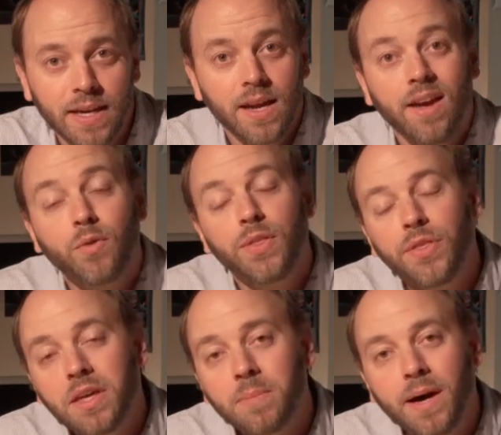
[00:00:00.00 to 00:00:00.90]
If we
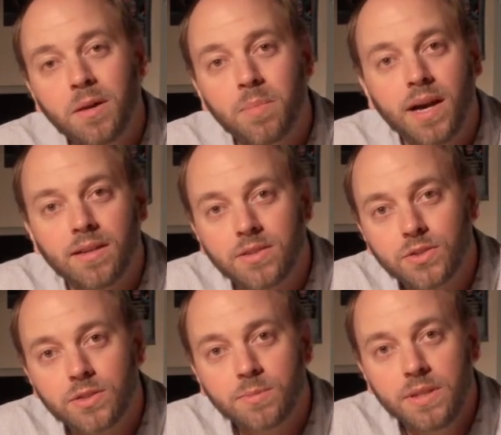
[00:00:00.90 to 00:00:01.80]
think about a
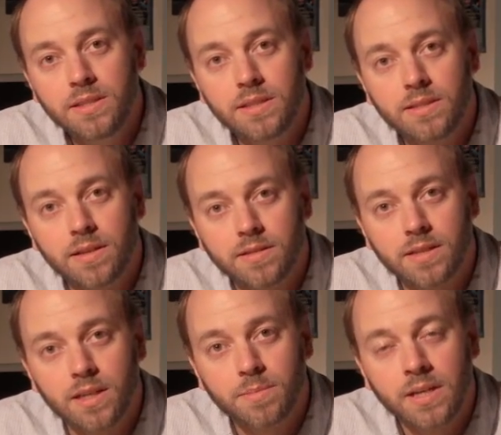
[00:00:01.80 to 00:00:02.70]
biological species
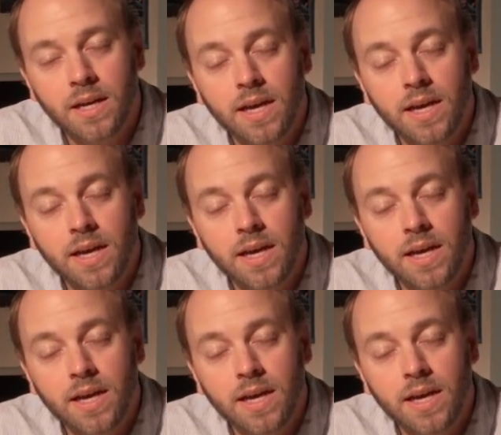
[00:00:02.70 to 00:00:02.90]
concept